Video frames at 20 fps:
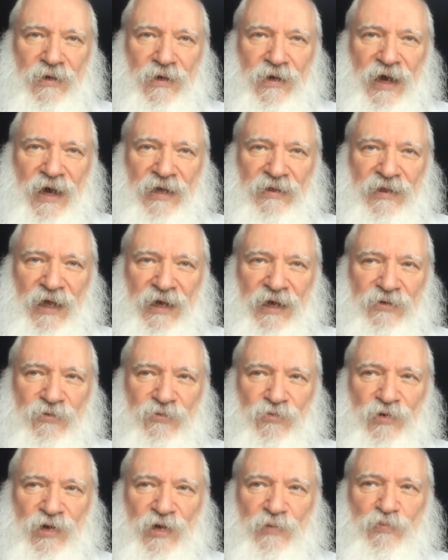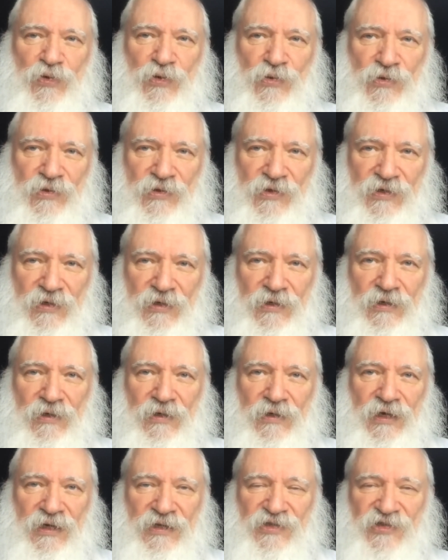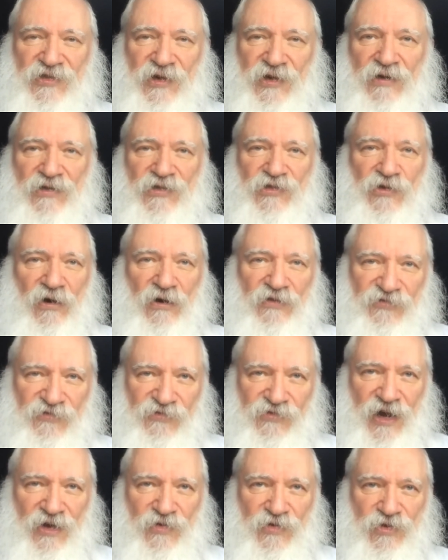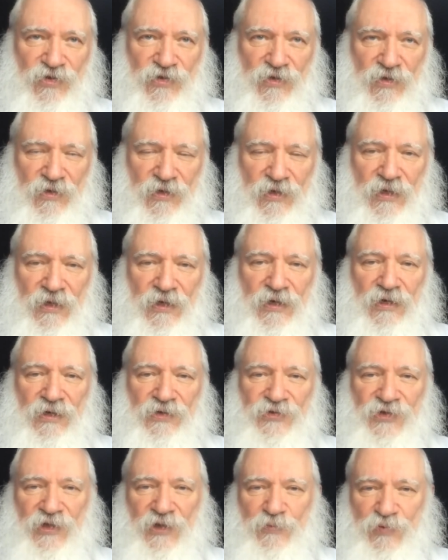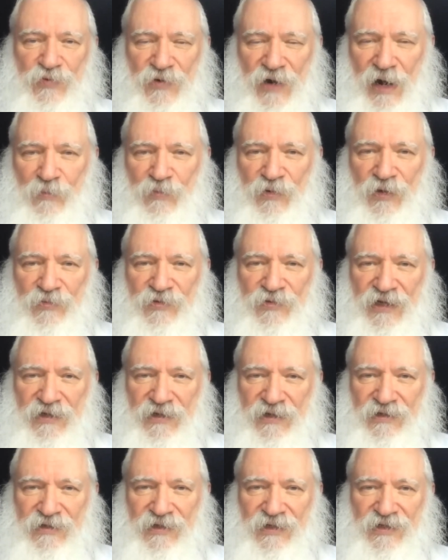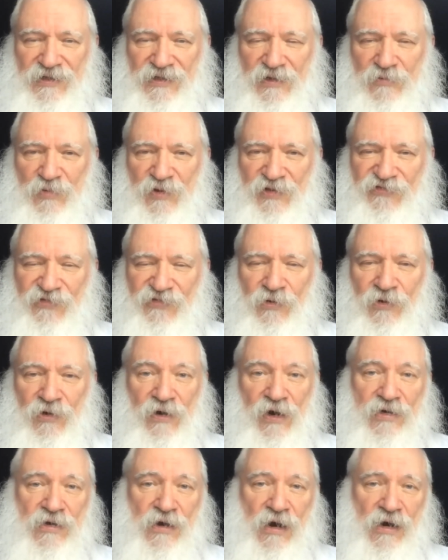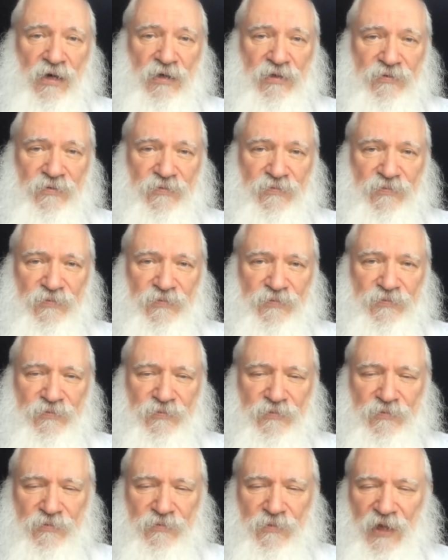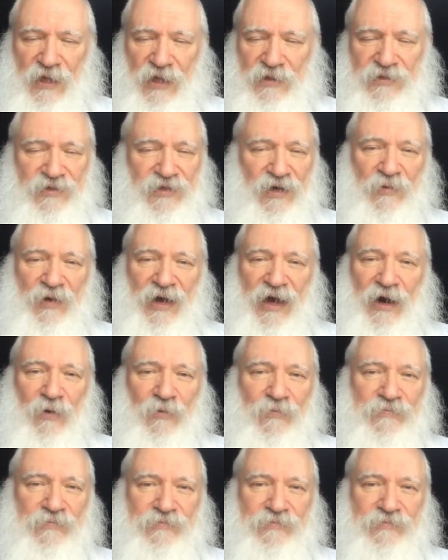and let it reboot, it starts off fresh. So the problems that existed before are gone somehow.